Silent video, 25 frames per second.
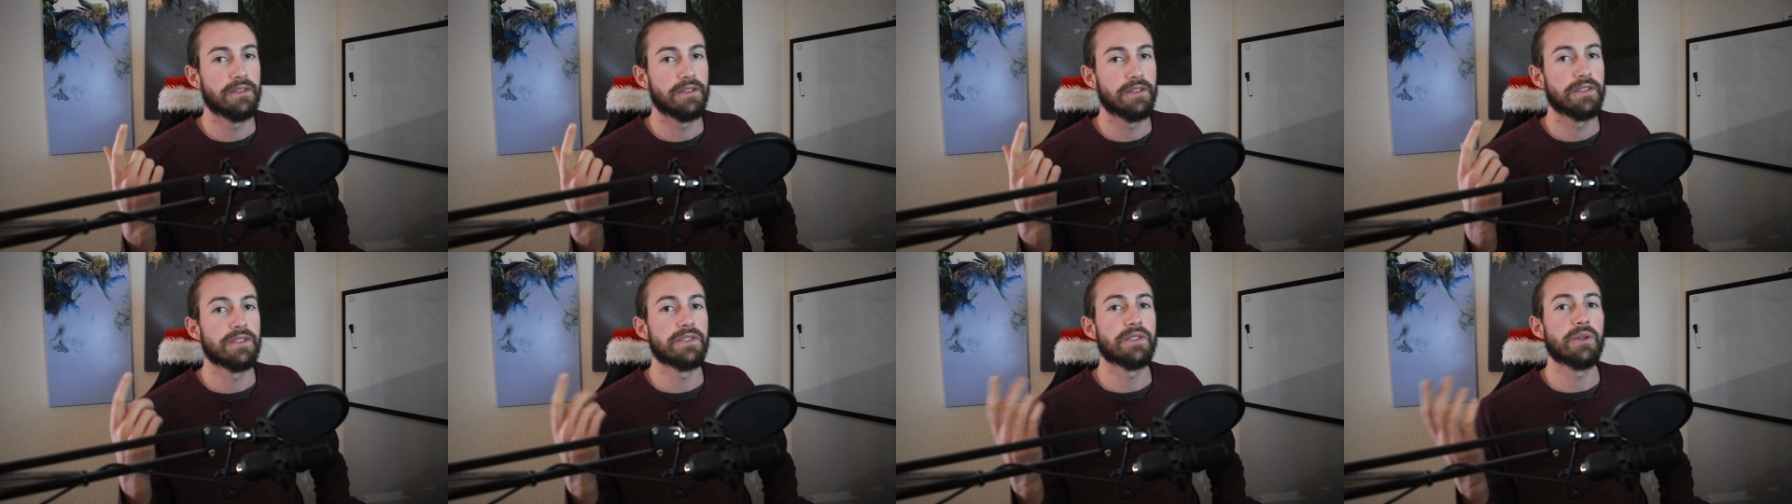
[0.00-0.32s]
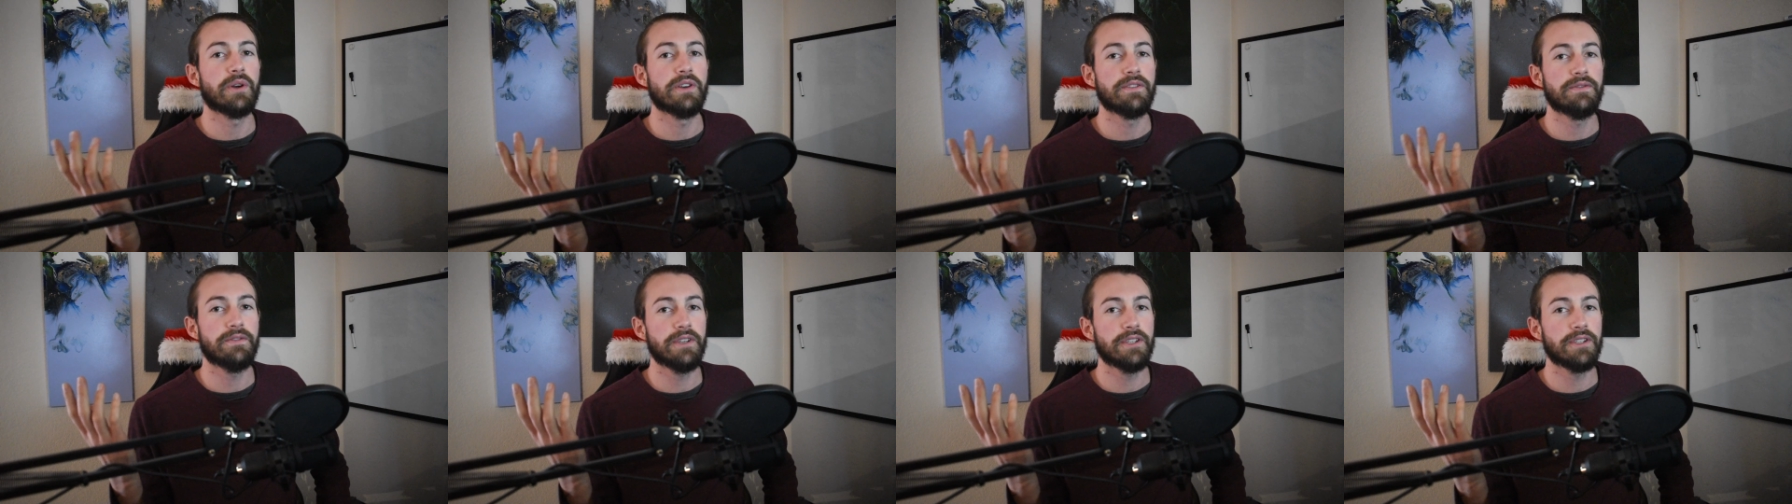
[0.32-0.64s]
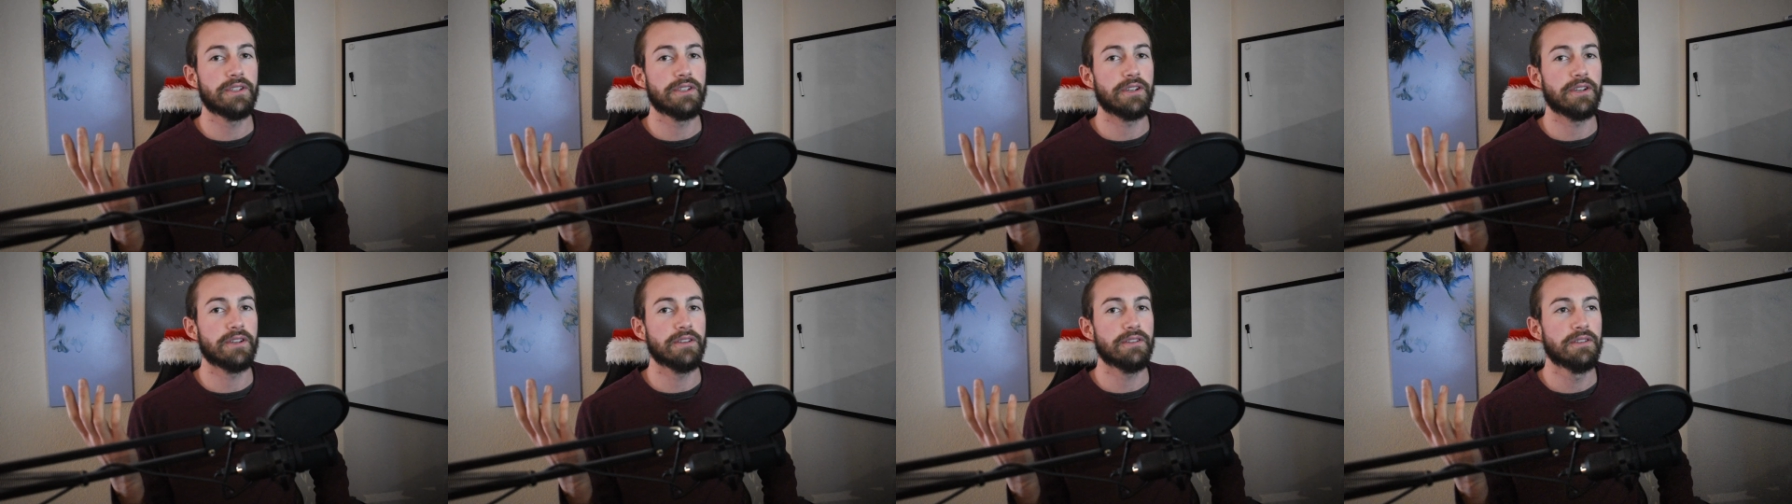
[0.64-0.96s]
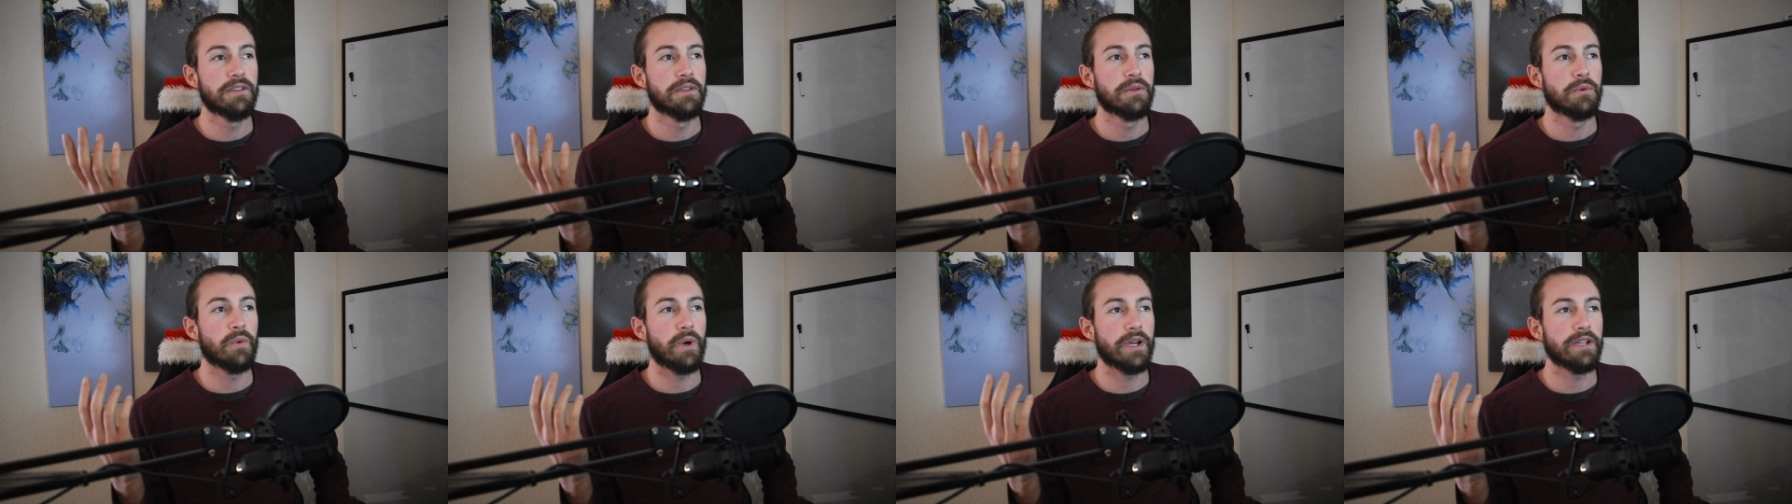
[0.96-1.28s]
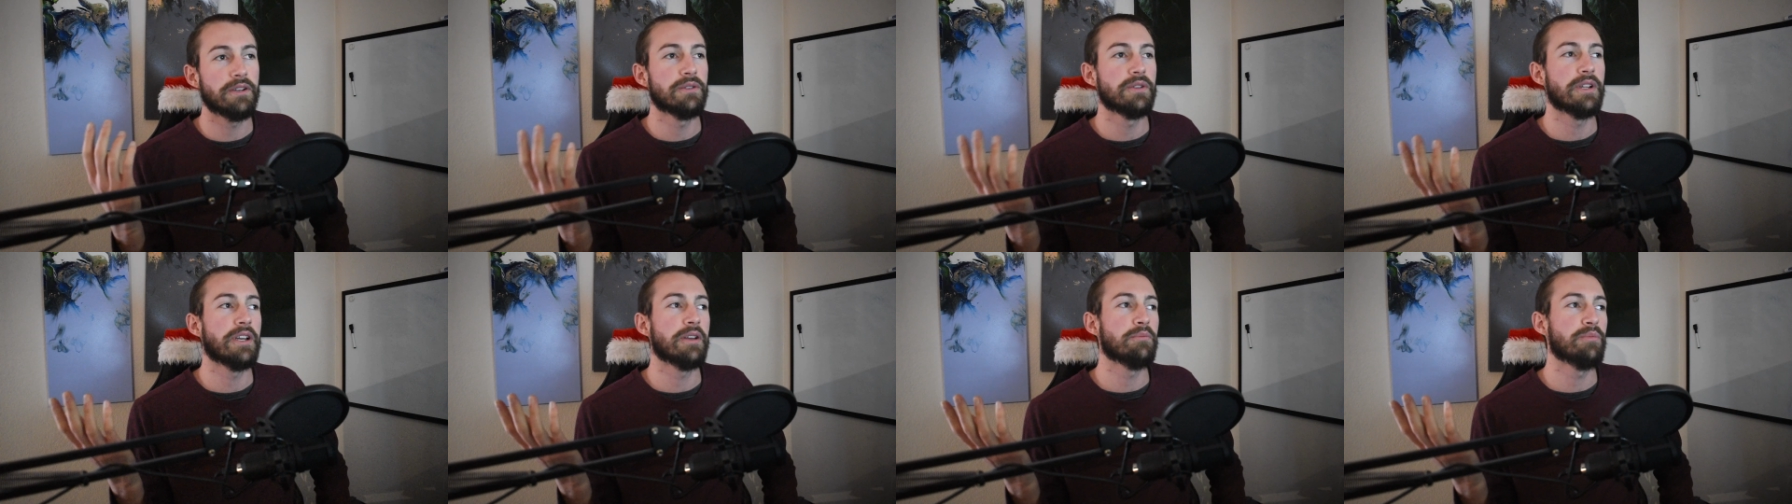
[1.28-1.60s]
So I figured, why
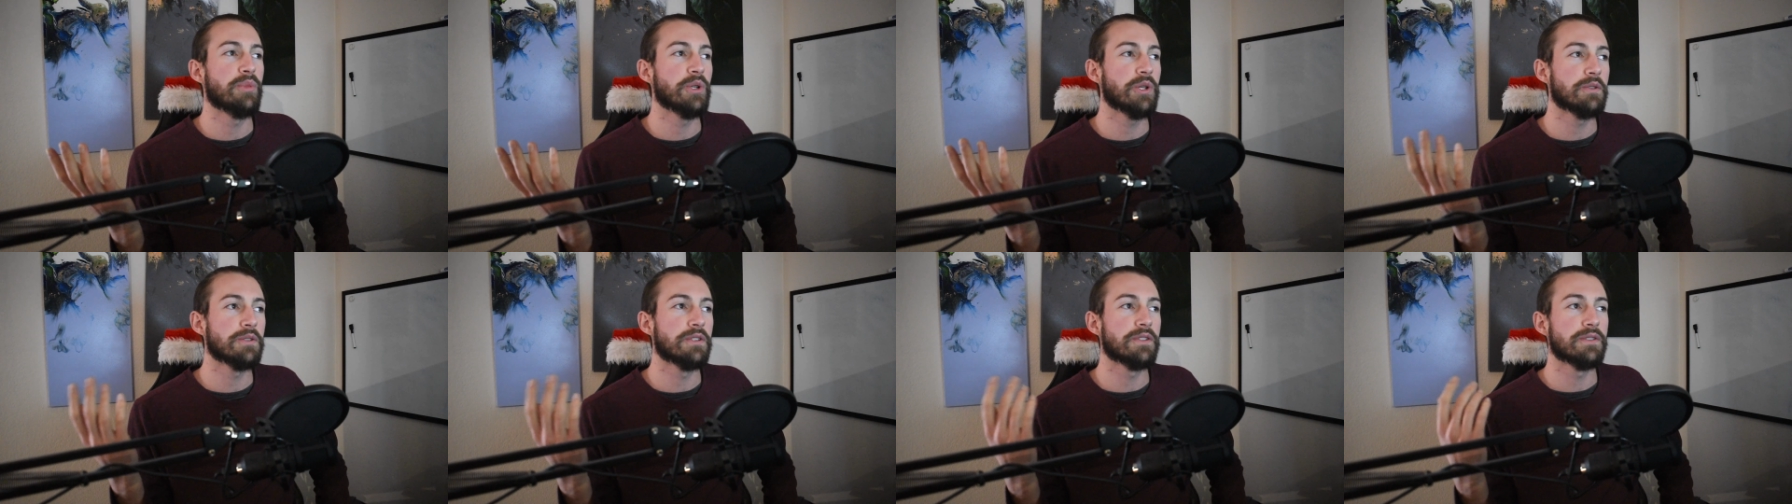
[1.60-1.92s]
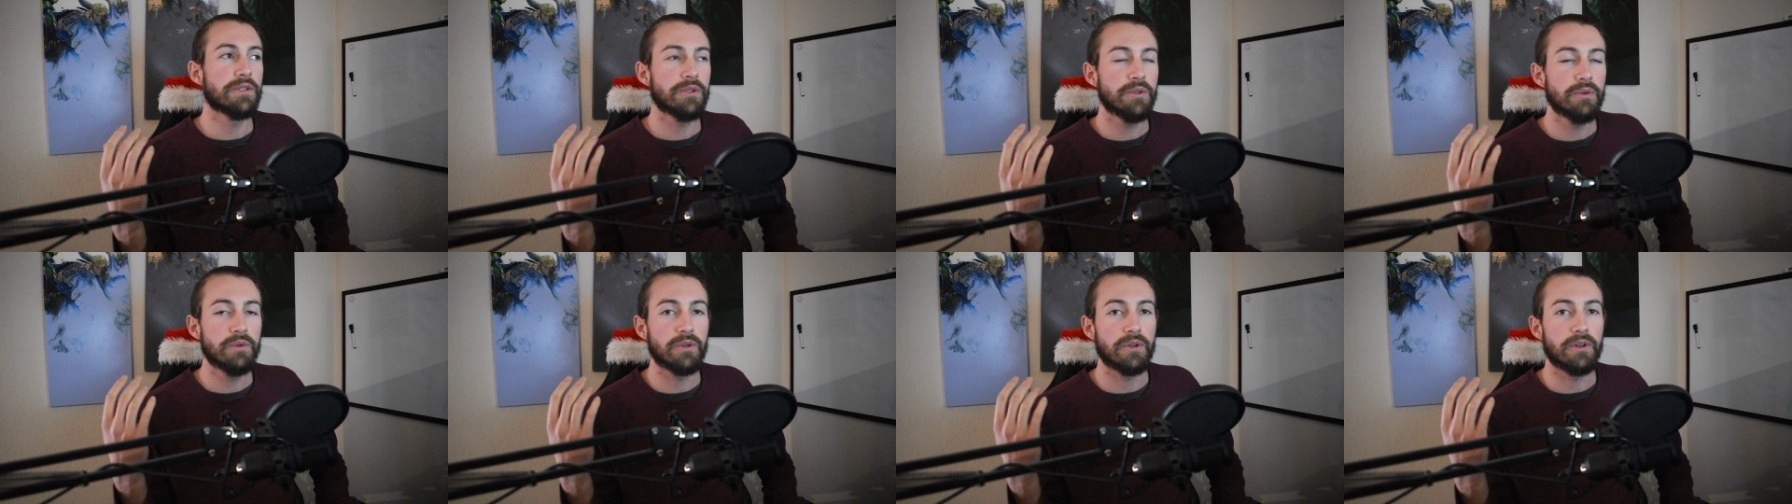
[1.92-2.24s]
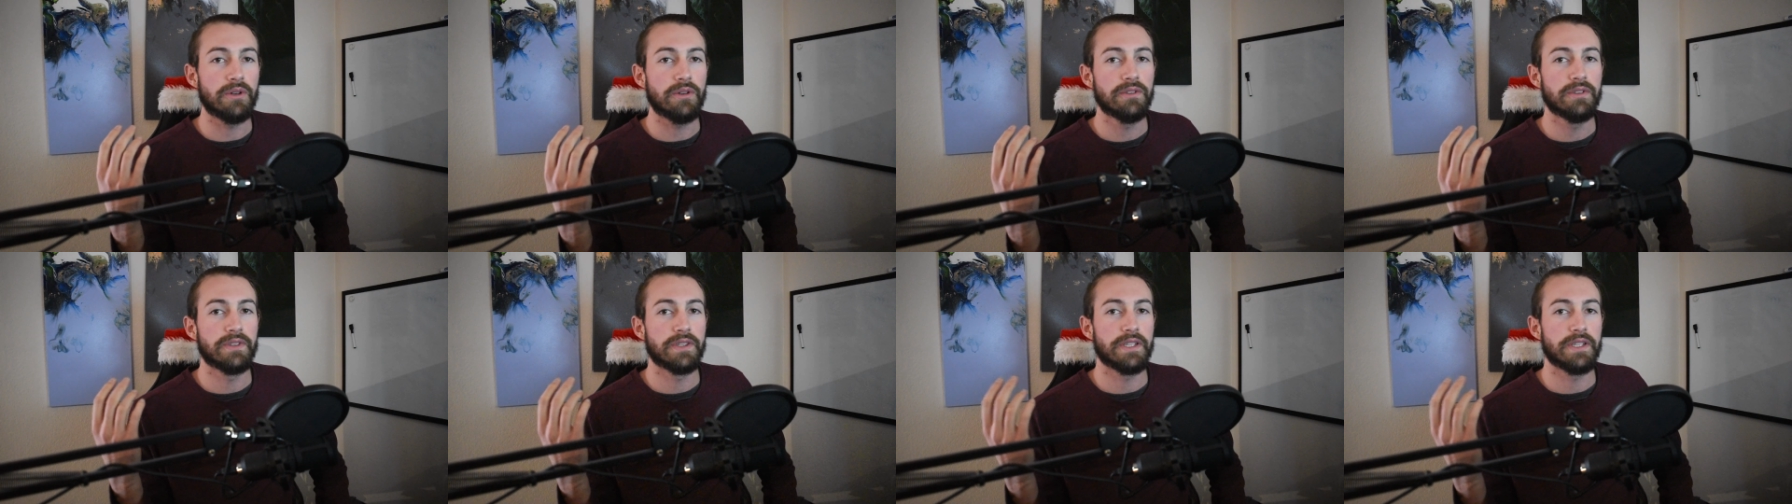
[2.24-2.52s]
don't I build a tool